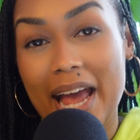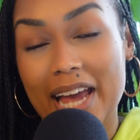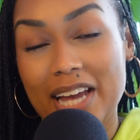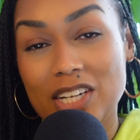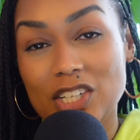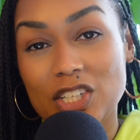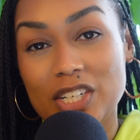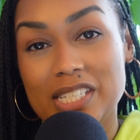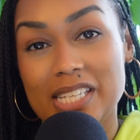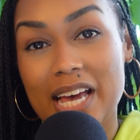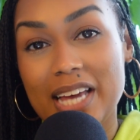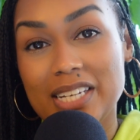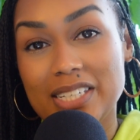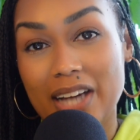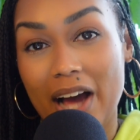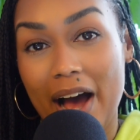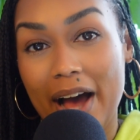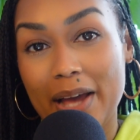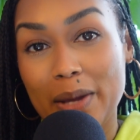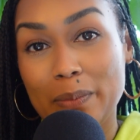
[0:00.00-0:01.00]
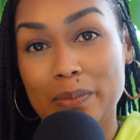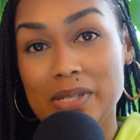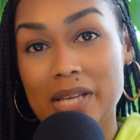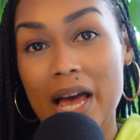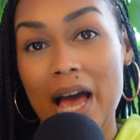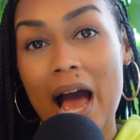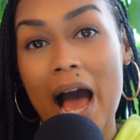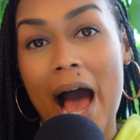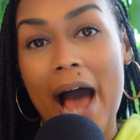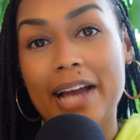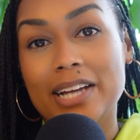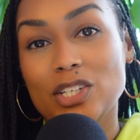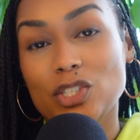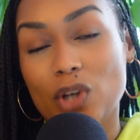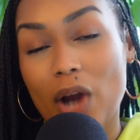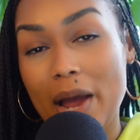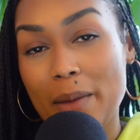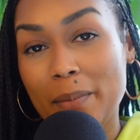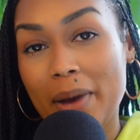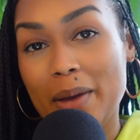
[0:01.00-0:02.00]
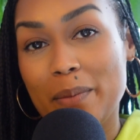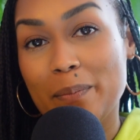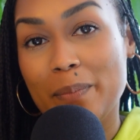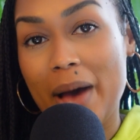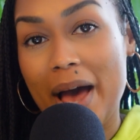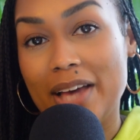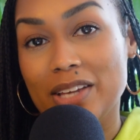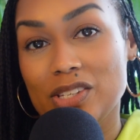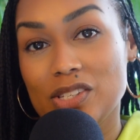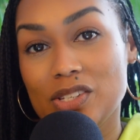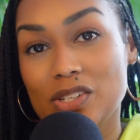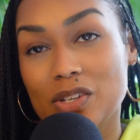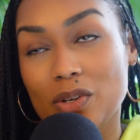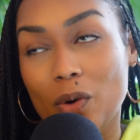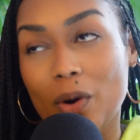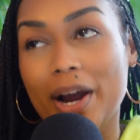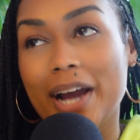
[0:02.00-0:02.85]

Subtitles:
anxious at times, I did try my best